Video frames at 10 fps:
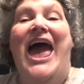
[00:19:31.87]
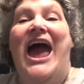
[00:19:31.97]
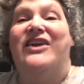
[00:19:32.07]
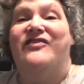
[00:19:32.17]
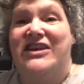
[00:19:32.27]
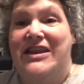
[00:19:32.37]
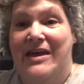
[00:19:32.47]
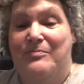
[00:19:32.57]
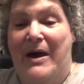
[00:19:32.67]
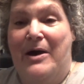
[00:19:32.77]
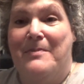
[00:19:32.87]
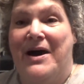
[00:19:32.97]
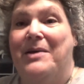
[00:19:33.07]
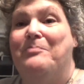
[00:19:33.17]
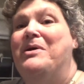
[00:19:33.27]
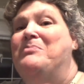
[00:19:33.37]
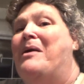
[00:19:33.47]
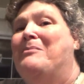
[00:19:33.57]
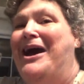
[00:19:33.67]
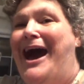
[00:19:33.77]
And if you need bail money, Big
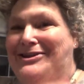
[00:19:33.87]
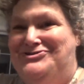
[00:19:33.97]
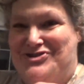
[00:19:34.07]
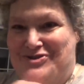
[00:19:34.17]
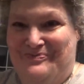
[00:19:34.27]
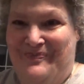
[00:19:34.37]
Mama got you.